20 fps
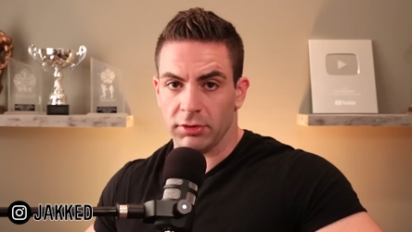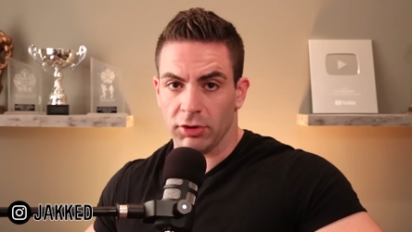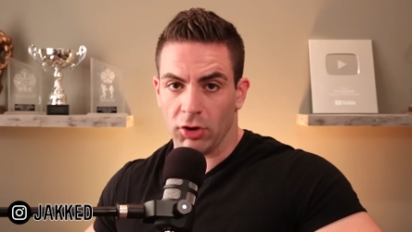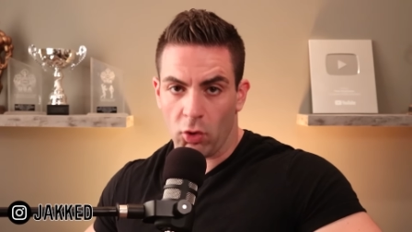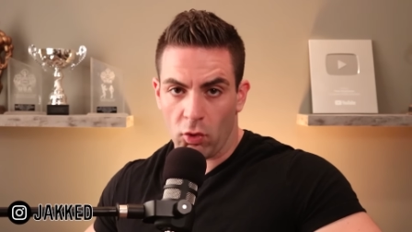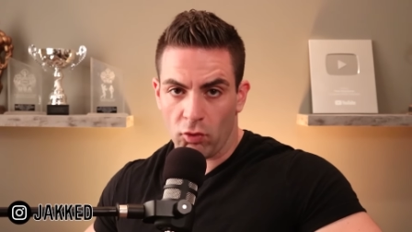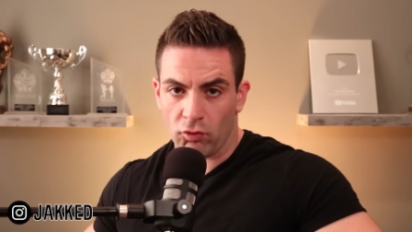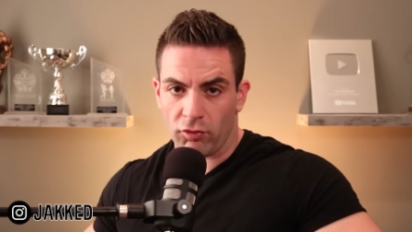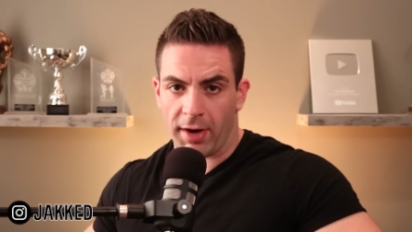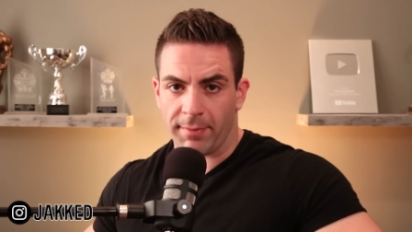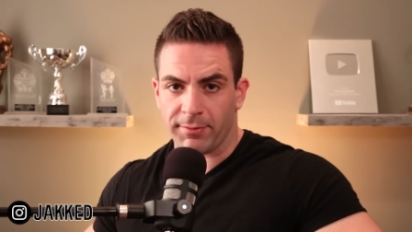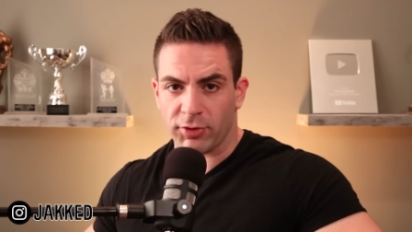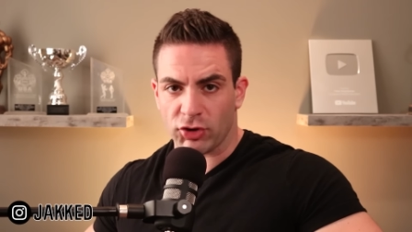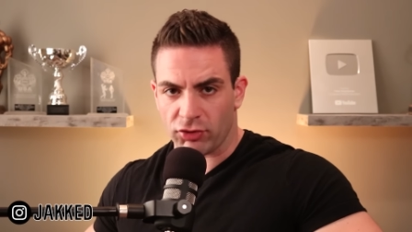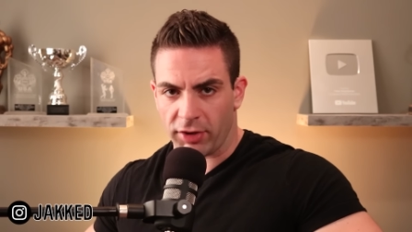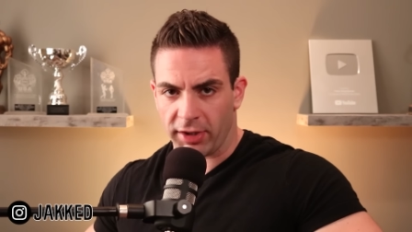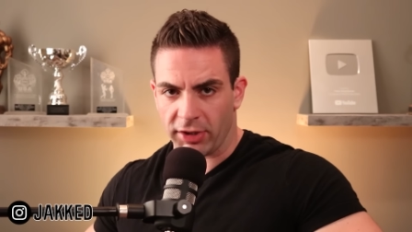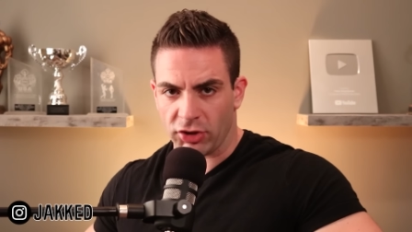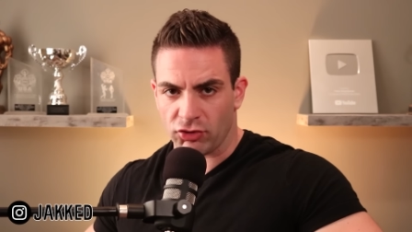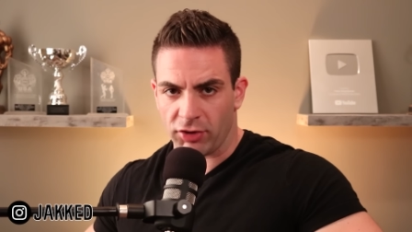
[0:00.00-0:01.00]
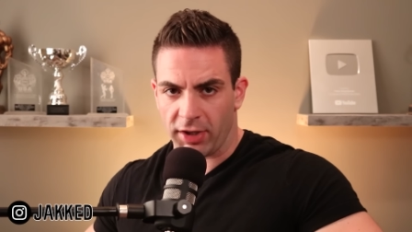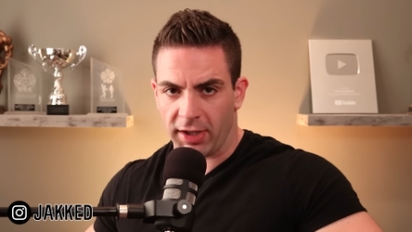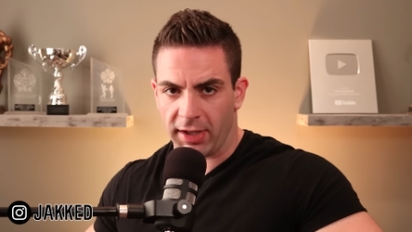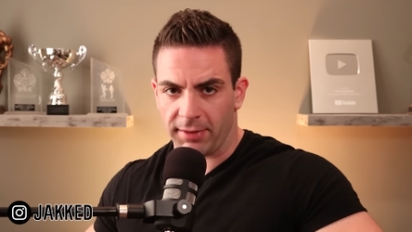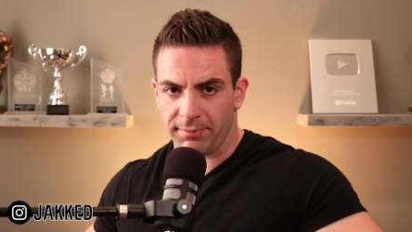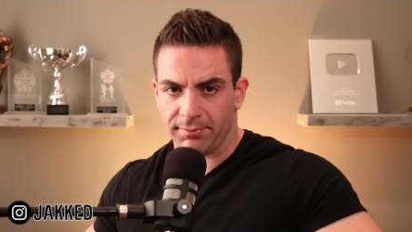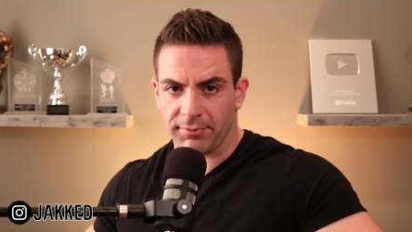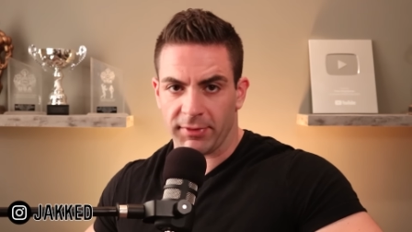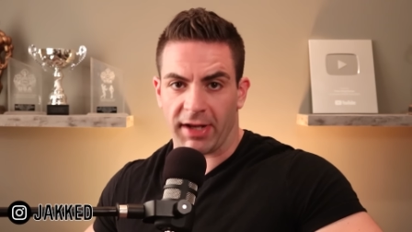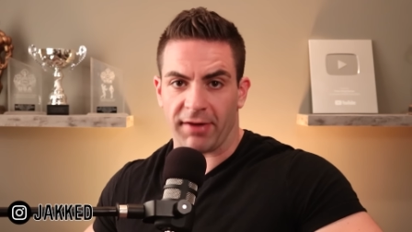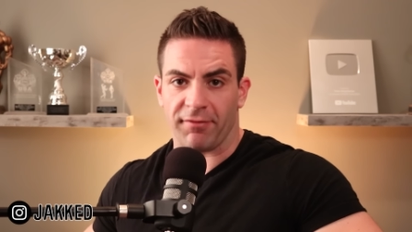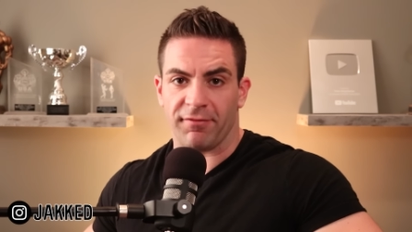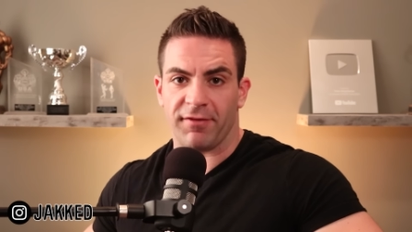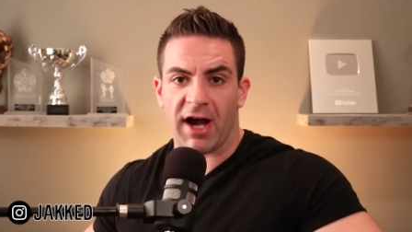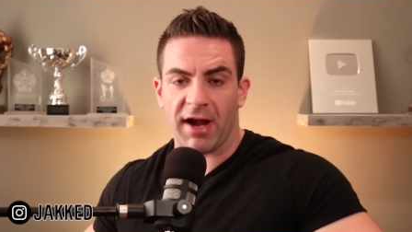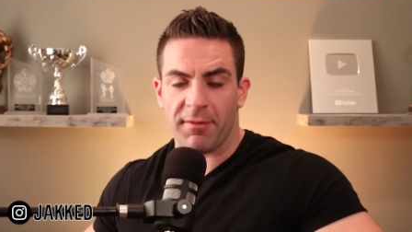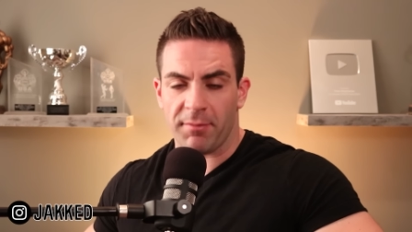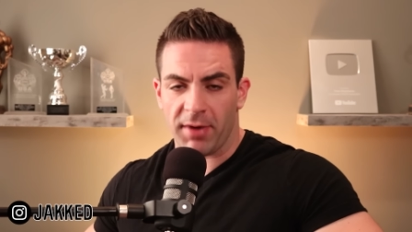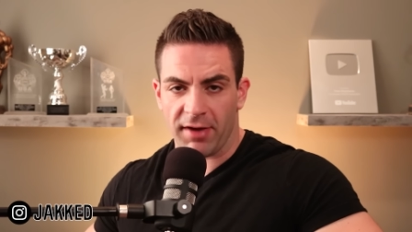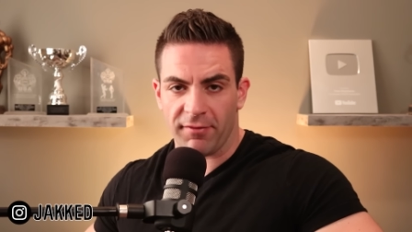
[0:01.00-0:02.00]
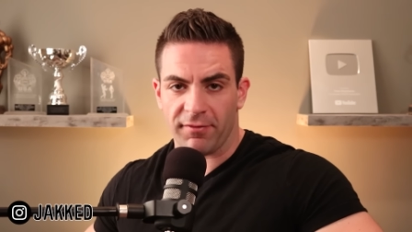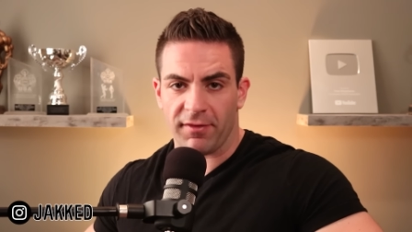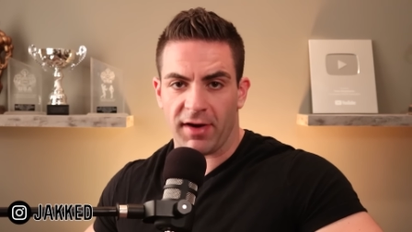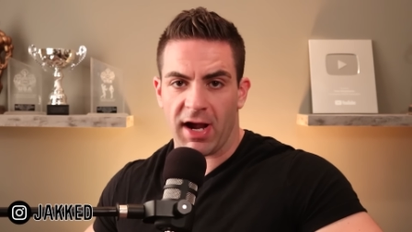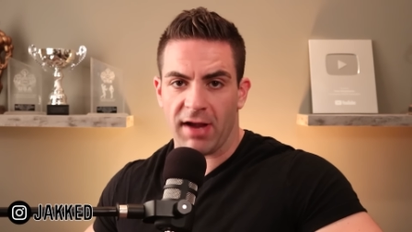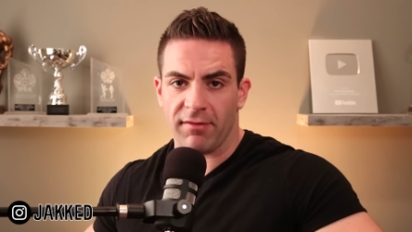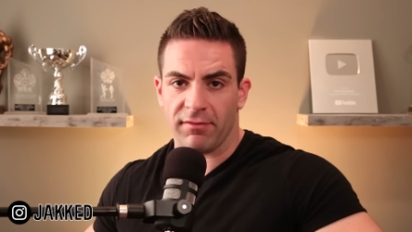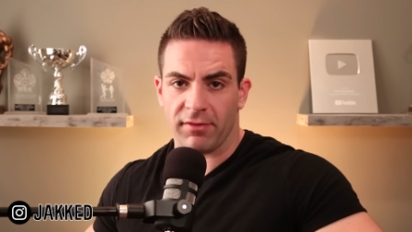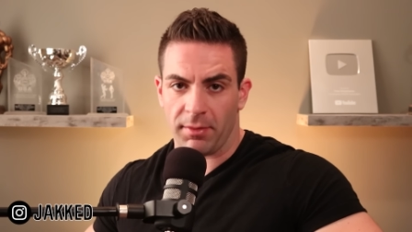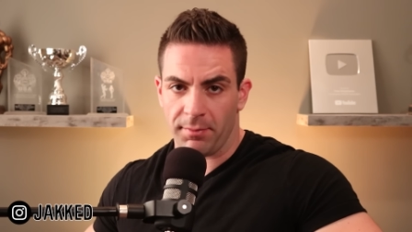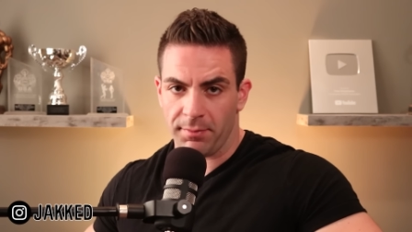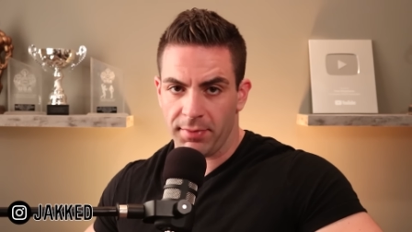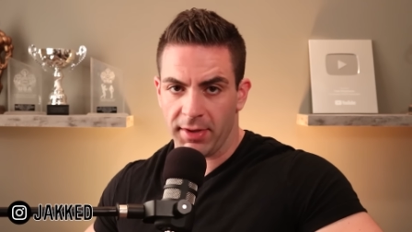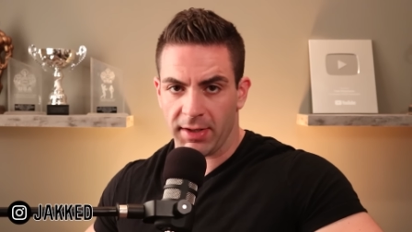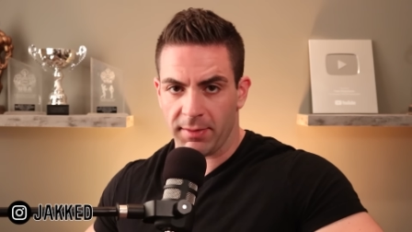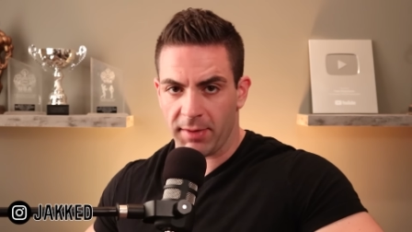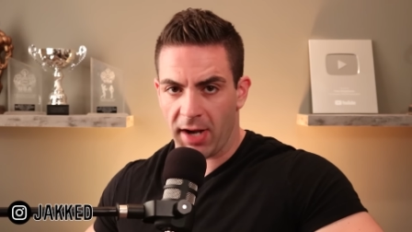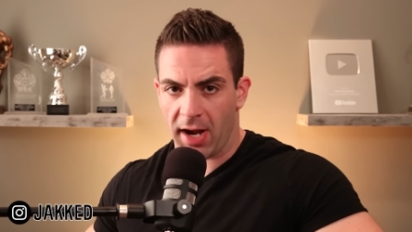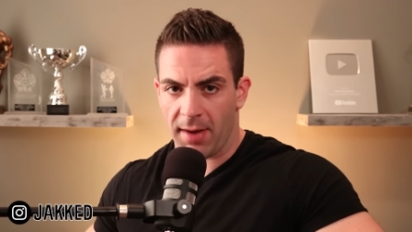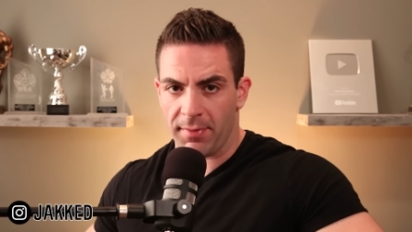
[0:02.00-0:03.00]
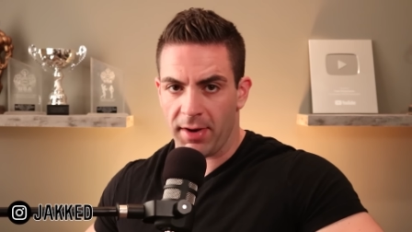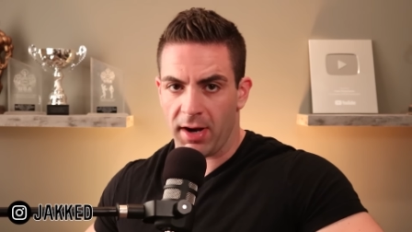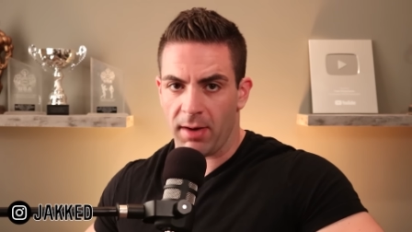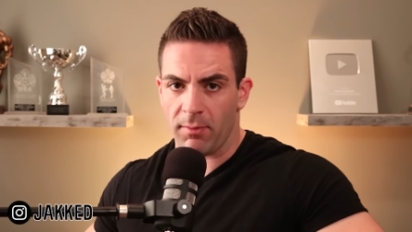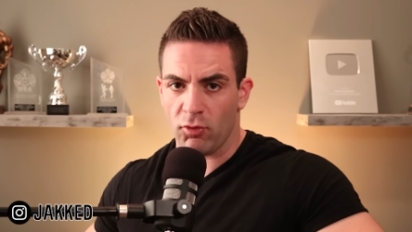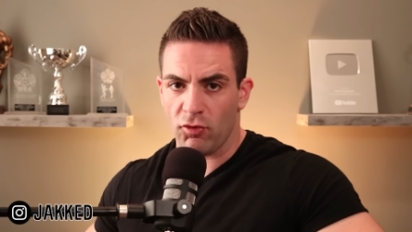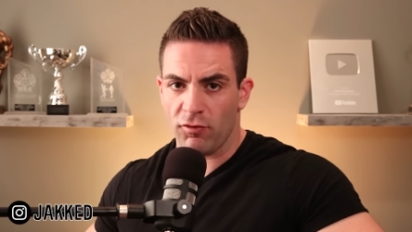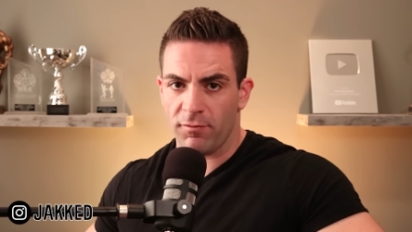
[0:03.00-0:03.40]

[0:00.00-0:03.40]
low rep strength training like 5x5 five on big compound